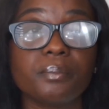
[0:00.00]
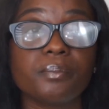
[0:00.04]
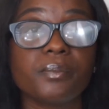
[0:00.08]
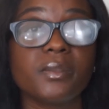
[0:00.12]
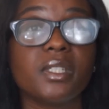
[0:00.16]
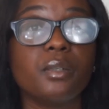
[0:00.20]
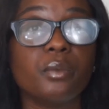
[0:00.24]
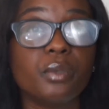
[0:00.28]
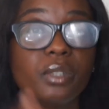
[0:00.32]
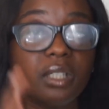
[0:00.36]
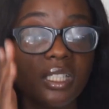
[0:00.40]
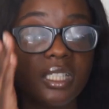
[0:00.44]

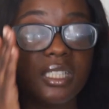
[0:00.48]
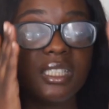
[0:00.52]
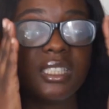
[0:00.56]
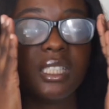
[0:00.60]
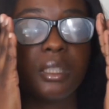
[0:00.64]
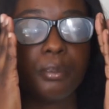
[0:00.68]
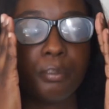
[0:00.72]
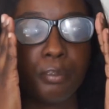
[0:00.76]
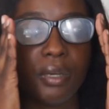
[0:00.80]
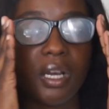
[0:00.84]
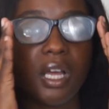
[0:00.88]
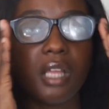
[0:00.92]
it really
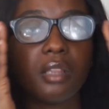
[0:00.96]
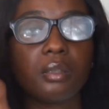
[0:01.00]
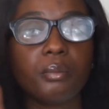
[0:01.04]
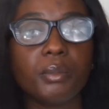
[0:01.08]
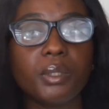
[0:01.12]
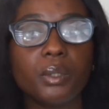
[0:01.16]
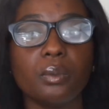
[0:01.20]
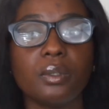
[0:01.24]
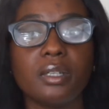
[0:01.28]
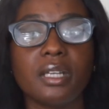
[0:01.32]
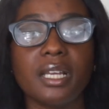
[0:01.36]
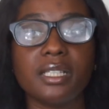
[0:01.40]
did bother
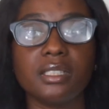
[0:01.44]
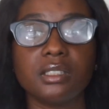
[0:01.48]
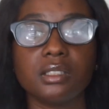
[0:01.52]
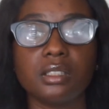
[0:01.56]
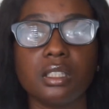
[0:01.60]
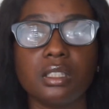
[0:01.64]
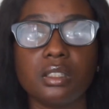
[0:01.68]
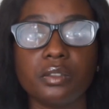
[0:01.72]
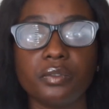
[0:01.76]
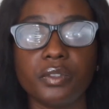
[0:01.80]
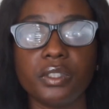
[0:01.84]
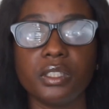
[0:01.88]
me when I
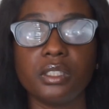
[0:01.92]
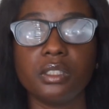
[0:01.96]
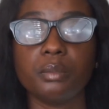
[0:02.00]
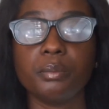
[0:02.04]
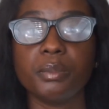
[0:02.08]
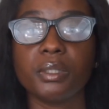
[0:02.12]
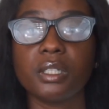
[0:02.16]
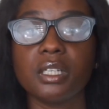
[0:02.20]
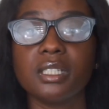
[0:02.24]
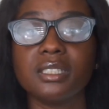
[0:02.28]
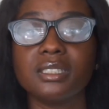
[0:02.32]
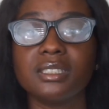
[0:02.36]
saw the video,
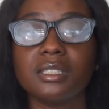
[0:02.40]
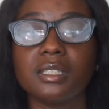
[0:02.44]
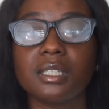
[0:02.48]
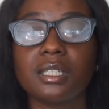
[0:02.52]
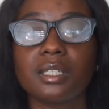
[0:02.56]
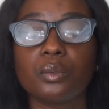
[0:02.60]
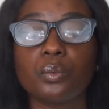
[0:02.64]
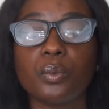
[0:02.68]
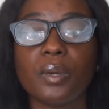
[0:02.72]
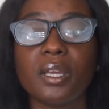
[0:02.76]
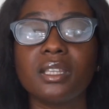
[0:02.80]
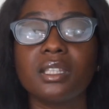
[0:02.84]
because the
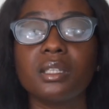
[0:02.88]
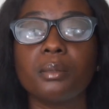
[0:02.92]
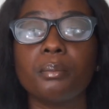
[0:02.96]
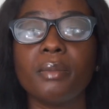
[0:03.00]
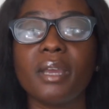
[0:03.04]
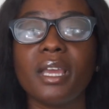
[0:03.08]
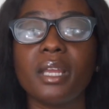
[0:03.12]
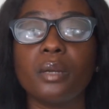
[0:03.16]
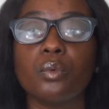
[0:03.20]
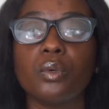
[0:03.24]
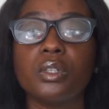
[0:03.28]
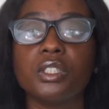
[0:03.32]
way the
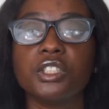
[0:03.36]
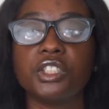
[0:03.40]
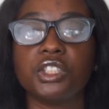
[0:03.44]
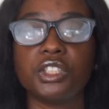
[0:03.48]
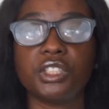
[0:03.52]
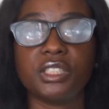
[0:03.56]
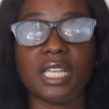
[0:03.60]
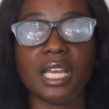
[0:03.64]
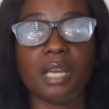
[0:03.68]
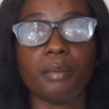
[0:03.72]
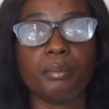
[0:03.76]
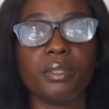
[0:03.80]
man was
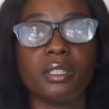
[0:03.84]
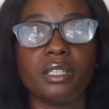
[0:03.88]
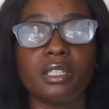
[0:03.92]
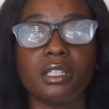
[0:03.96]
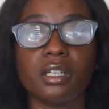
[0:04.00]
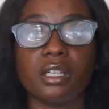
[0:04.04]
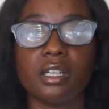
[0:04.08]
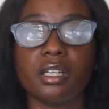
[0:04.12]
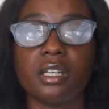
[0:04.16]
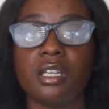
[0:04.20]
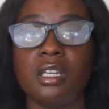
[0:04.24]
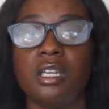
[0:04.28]
jabbing
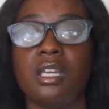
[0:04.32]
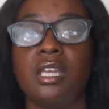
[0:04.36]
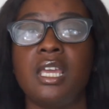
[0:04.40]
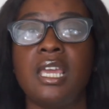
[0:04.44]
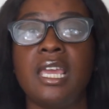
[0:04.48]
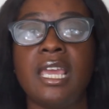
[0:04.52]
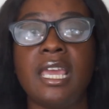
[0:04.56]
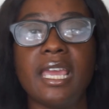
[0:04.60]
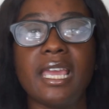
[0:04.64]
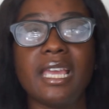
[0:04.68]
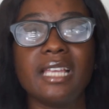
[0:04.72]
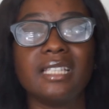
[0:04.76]
her
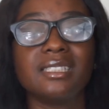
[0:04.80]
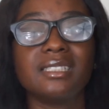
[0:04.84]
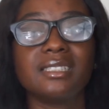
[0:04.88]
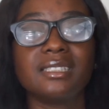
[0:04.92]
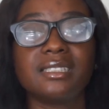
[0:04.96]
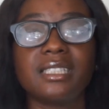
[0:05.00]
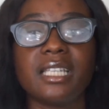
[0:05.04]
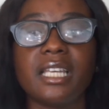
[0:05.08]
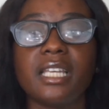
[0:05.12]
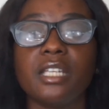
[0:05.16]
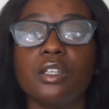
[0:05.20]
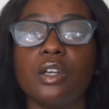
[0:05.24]
and
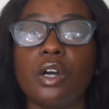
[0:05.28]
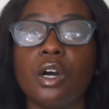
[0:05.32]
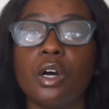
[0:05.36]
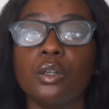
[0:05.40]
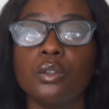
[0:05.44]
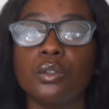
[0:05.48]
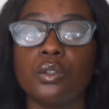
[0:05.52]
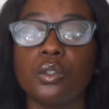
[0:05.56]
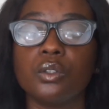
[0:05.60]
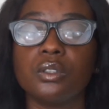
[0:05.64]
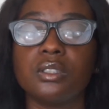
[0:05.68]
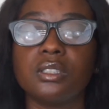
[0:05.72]
saying
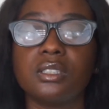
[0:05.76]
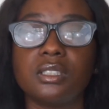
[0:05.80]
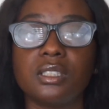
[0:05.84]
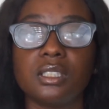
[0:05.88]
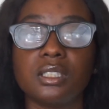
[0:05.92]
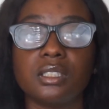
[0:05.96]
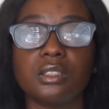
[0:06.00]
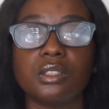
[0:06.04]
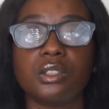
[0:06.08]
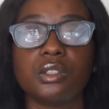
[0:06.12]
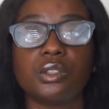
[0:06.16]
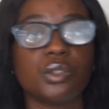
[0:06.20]
all those
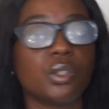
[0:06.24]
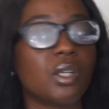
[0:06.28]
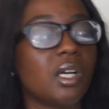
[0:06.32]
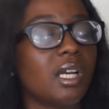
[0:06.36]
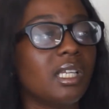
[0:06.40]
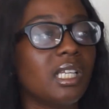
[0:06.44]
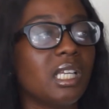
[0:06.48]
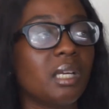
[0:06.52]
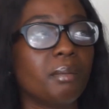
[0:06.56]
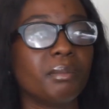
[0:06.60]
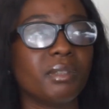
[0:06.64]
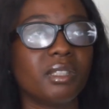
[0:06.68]
things to her,
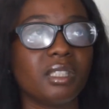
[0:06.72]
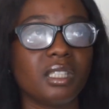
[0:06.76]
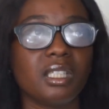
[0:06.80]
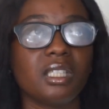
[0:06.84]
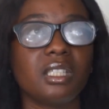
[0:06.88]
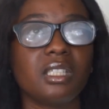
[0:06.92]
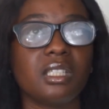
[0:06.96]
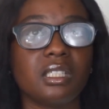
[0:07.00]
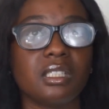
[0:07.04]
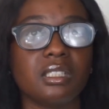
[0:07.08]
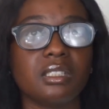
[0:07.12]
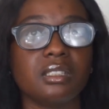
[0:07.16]
and I'm
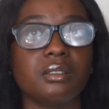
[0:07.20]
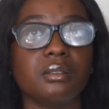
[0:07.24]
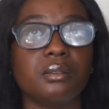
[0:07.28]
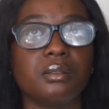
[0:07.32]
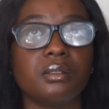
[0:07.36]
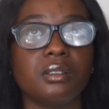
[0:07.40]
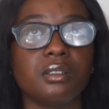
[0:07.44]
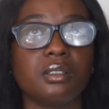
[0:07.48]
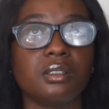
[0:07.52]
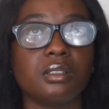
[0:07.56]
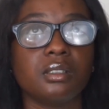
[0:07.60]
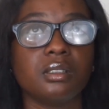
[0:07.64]
thinking,
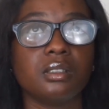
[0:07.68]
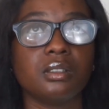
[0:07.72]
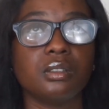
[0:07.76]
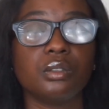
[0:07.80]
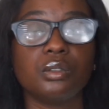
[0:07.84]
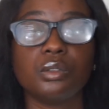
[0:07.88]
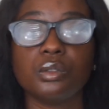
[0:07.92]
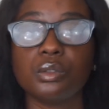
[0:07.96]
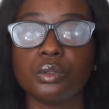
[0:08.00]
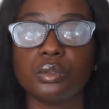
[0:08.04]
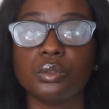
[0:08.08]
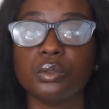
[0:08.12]

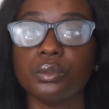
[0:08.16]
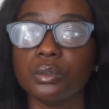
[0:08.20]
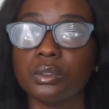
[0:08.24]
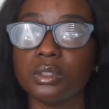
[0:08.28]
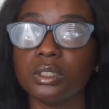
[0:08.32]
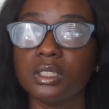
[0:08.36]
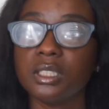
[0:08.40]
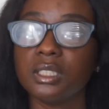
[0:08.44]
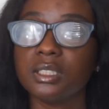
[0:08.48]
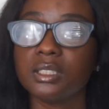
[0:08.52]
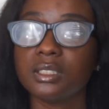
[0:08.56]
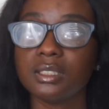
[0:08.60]
dude,
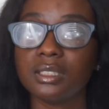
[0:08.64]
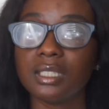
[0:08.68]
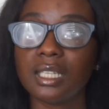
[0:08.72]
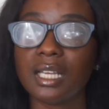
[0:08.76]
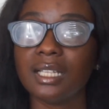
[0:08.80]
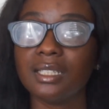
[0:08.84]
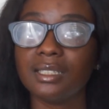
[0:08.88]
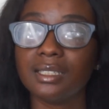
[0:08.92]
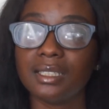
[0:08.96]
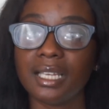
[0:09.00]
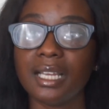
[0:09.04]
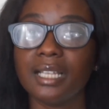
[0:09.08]
it's
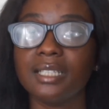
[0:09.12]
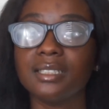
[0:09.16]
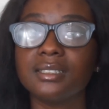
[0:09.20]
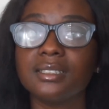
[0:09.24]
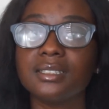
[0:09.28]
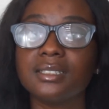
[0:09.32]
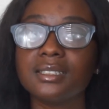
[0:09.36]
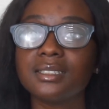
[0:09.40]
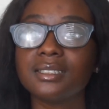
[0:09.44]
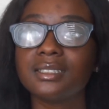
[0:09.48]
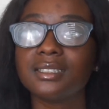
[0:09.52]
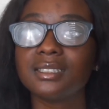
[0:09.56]
not that
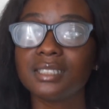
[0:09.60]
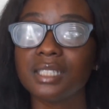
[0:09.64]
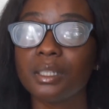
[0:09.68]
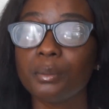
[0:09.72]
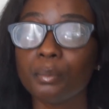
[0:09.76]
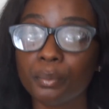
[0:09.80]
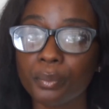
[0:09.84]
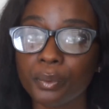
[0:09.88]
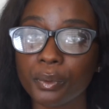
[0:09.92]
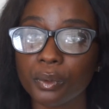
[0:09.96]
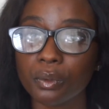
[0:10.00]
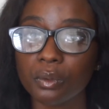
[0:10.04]

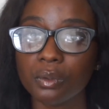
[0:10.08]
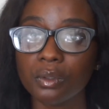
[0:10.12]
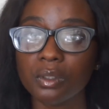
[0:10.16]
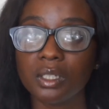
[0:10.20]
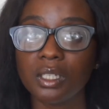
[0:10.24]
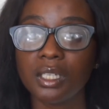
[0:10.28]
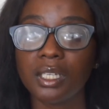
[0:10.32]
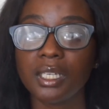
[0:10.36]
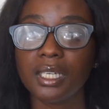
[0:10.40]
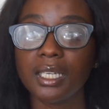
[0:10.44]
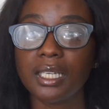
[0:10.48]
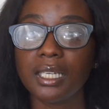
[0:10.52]
simple.
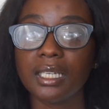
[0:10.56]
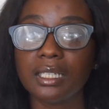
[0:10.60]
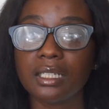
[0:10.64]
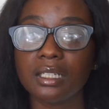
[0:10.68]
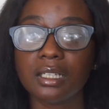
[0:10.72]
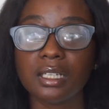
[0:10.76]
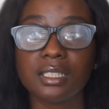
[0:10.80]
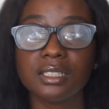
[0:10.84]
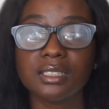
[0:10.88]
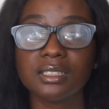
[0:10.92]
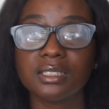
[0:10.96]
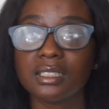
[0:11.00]

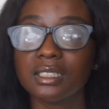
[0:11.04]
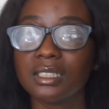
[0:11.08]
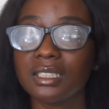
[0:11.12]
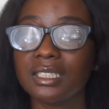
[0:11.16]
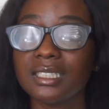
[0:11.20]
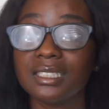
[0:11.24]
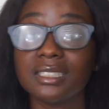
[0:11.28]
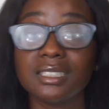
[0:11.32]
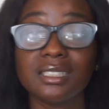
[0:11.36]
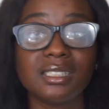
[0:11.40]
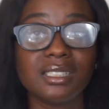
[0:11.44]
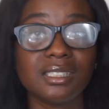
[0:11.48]
Because
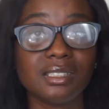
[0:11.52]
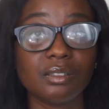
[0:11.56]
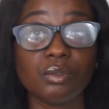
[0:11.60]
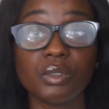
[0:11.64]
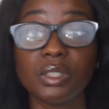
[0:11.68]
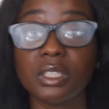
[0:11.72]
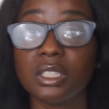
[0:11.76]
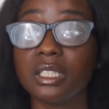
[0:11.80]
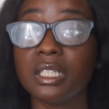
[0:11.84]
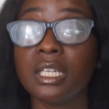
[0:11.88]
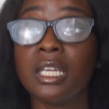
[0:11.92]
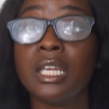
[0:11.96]
it's
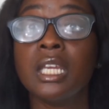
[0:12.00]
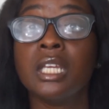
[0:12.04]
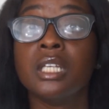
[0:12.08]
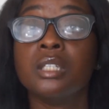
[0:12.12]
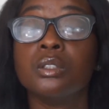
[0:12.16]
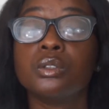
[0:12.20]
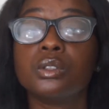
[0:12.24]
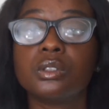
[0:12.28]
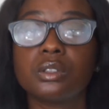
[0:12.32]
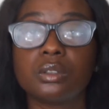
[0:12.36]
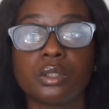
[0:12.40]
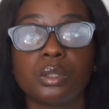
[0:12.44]
really,
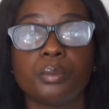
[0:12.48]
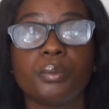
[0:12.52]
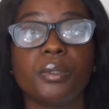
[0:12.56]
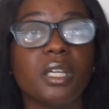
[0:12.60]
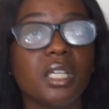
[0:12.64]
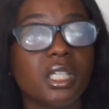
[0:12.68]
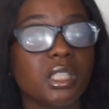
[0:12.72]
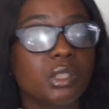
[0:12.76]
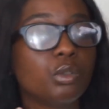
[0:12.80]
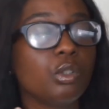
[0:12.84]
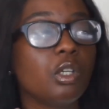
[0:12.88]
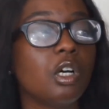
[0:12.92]
to be
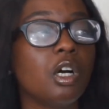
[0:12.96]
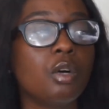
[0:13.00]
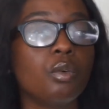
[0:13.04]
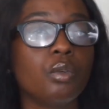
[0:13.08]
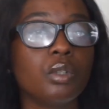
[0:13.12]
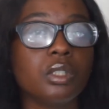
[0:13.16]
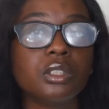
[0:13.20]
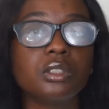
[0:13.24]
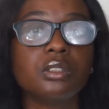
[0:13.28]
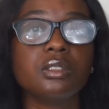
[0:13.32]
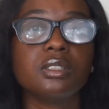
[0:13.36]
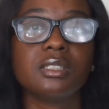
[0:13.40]
honest, we all
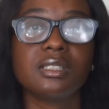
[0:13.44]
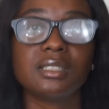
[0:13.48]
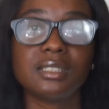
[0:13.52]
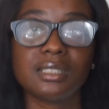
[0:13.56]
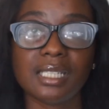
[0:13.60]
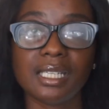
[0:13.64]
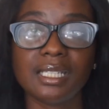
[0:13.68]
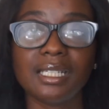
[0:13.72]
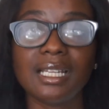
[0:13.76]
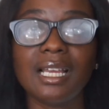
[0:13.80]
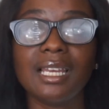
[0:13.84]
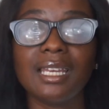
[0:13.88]
want to
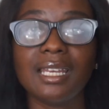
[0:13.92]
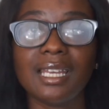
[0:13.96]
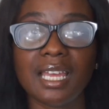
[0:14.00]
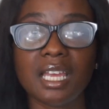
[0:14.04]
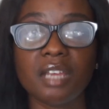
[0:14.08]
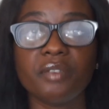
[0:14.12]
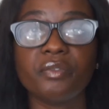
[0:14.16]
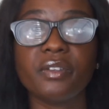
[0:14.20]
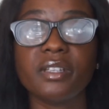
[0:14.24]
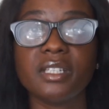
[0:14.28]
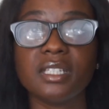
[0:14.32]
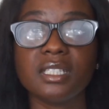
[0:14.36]
say that
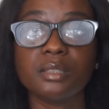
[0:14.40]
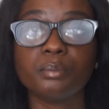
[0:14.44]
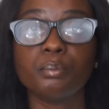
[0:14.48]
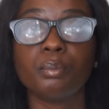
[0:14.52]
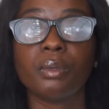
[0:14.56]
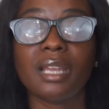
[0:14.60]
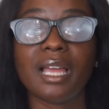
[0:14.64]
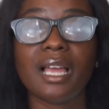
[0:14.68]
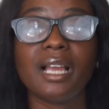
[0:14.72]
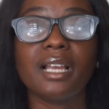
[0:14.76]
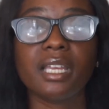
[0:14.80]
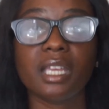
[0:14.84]
life is
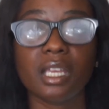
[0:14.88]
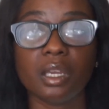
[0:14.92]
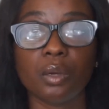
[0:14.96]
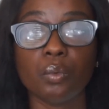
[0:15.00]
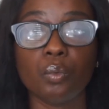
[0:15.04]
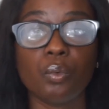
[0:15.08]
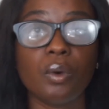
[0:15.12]
black and